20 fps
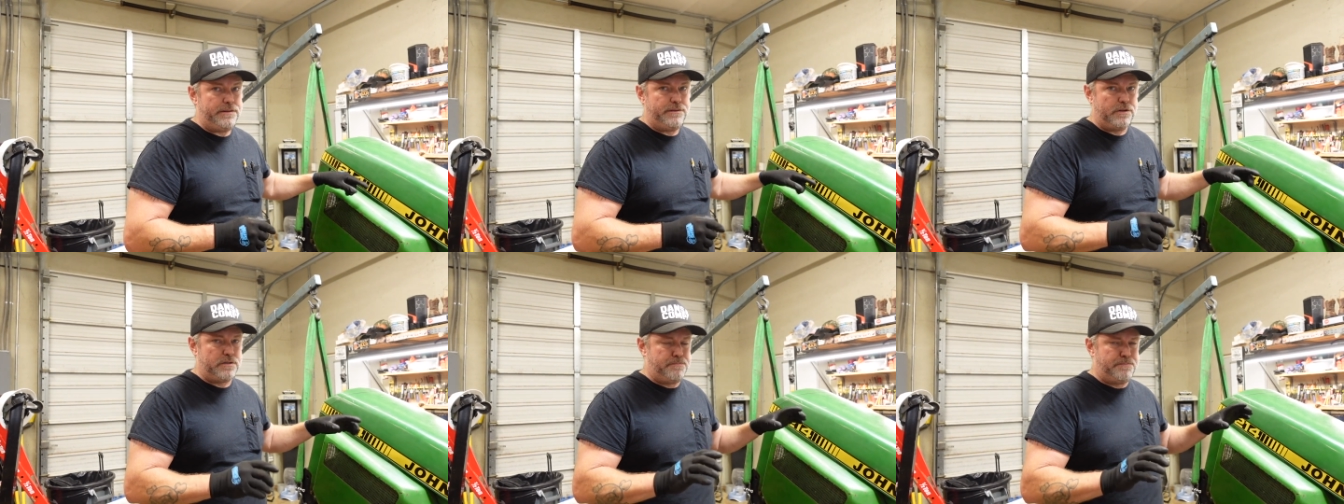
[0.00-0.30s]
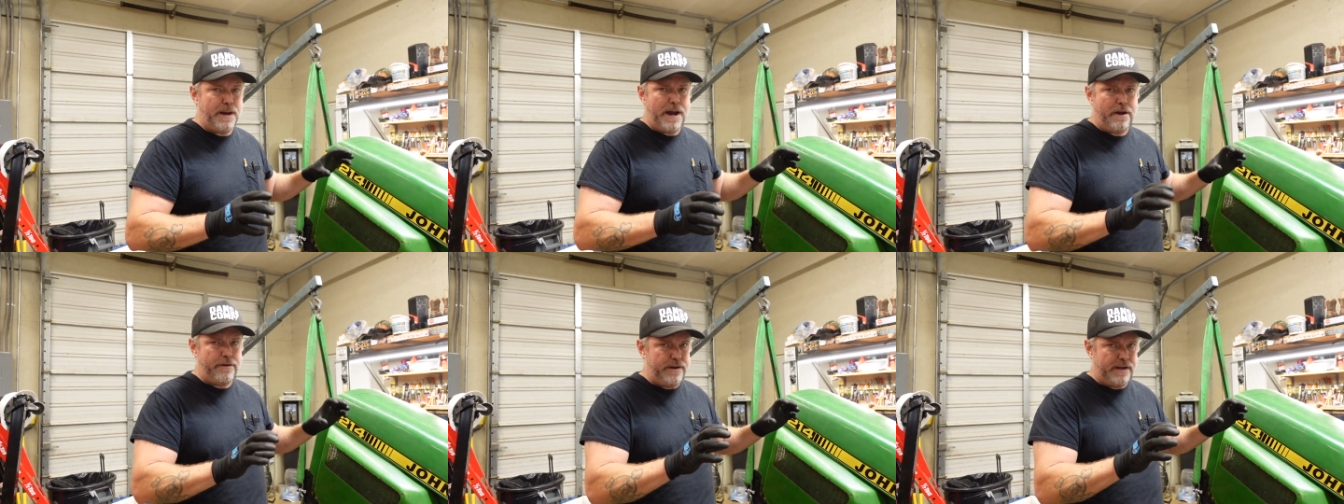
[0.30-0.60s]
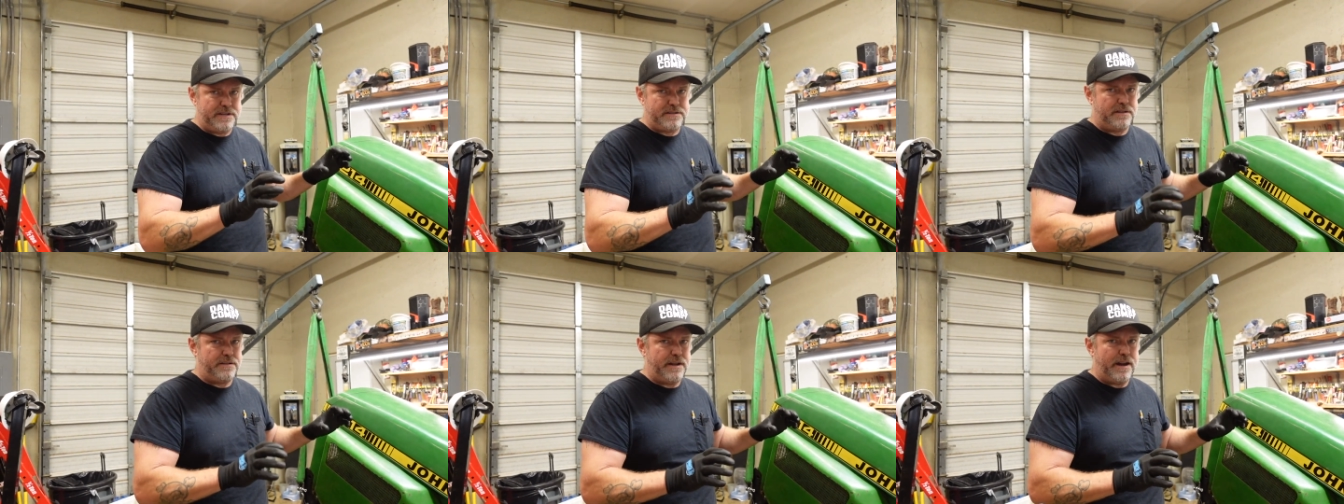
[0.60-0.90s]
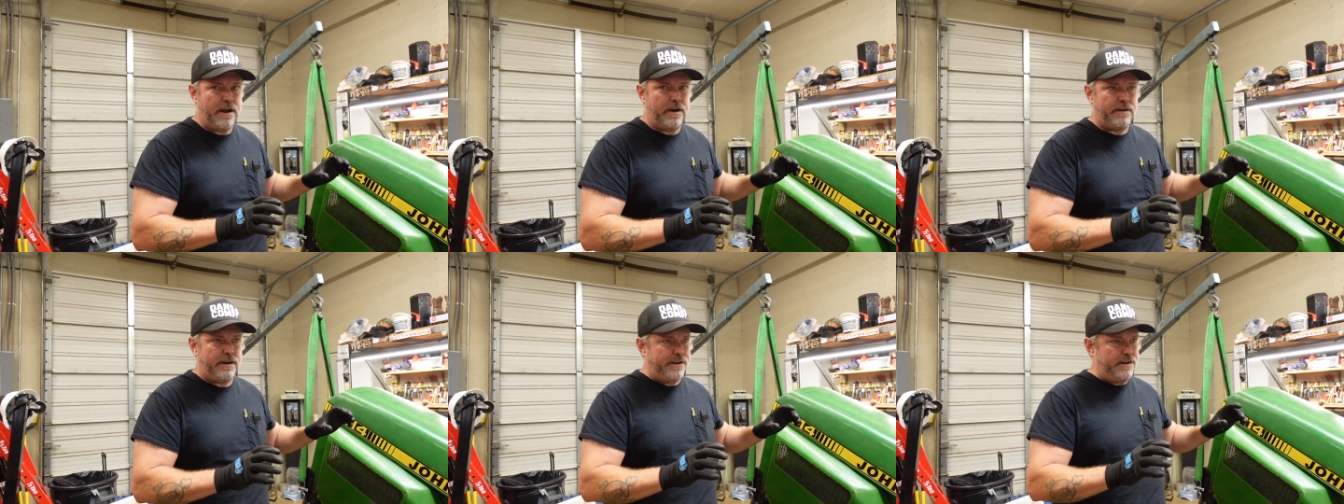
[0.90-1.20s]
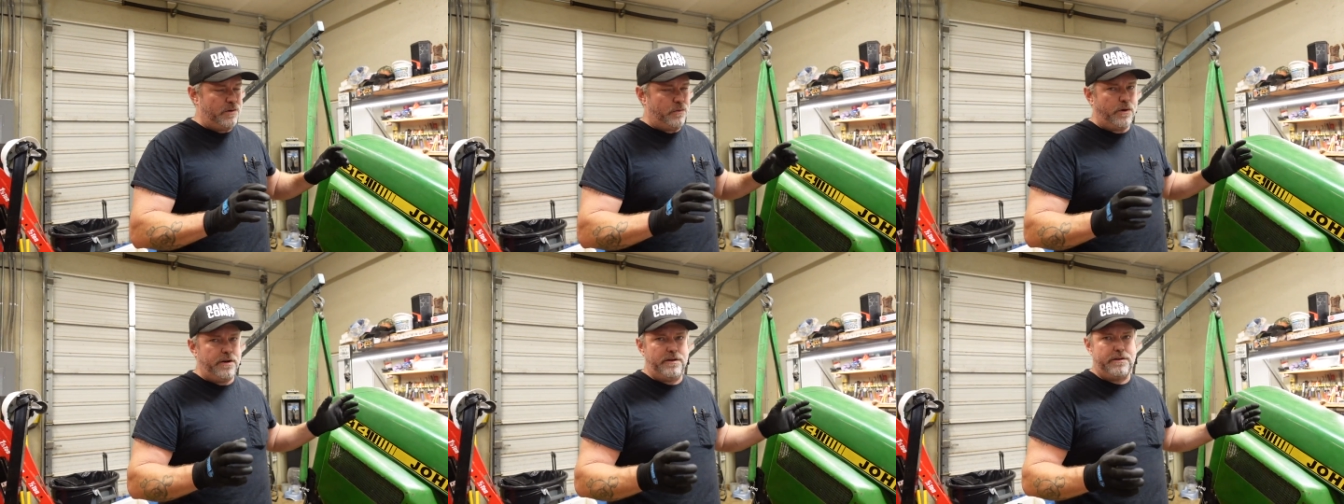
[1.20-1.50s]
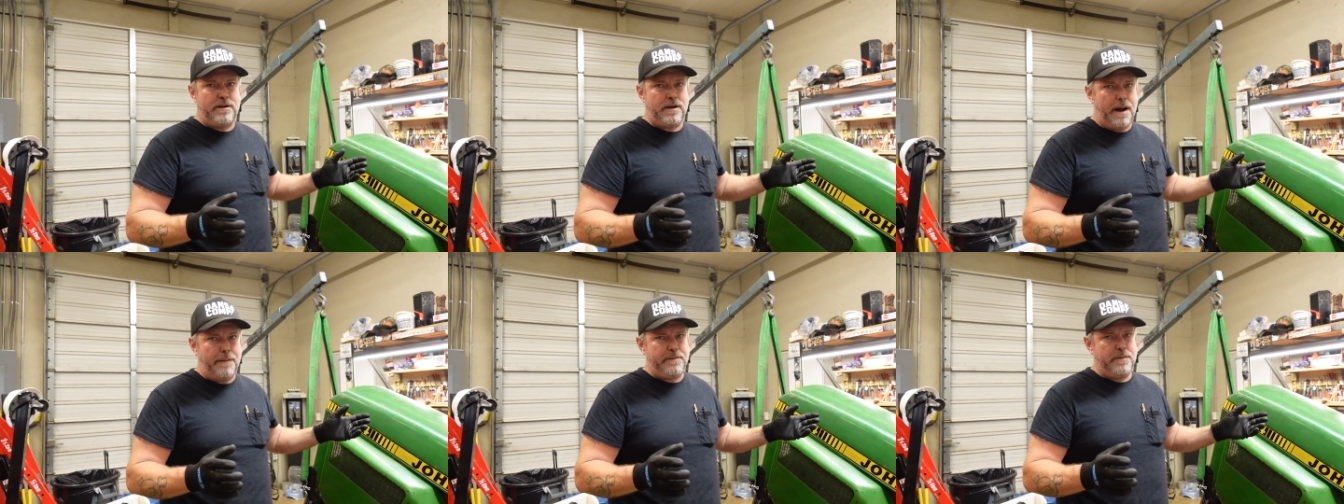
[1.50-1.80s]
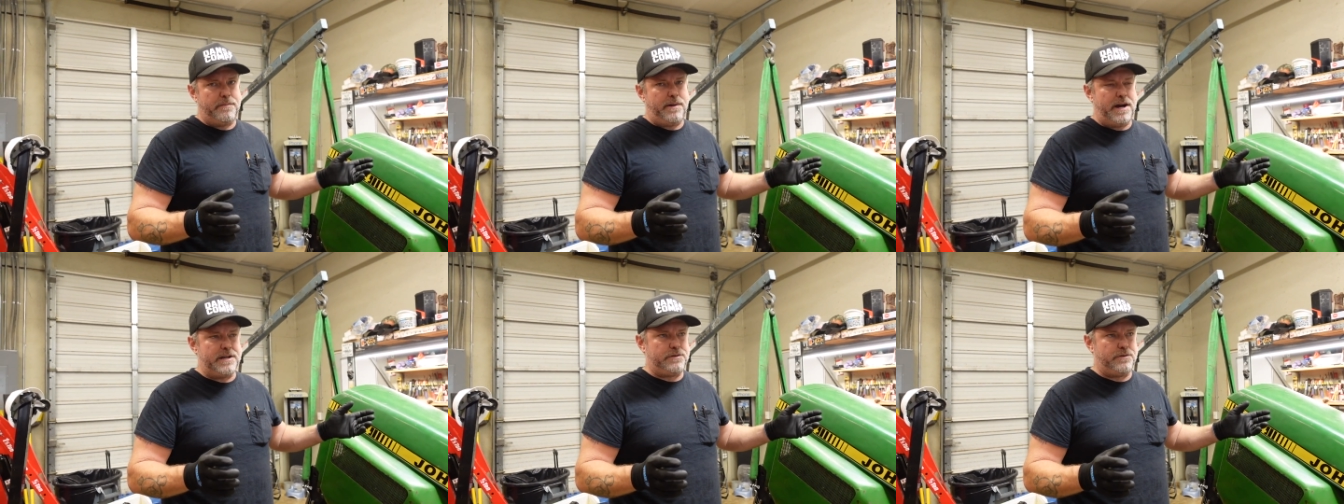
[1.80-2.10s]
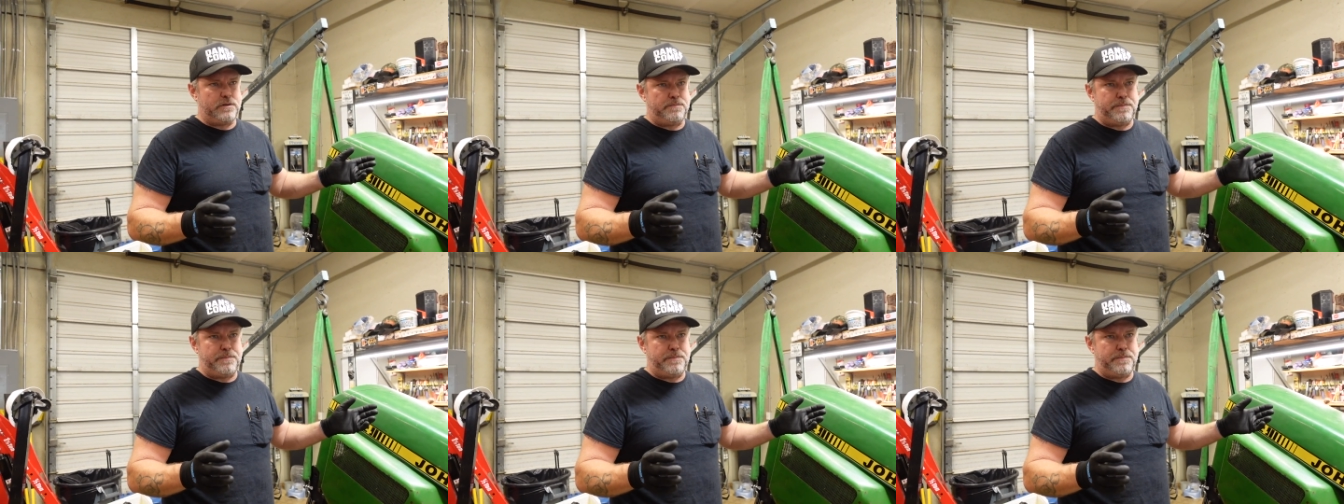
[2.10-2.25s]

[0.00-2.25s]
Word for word: There's bearings in there and I didn't want to compromise those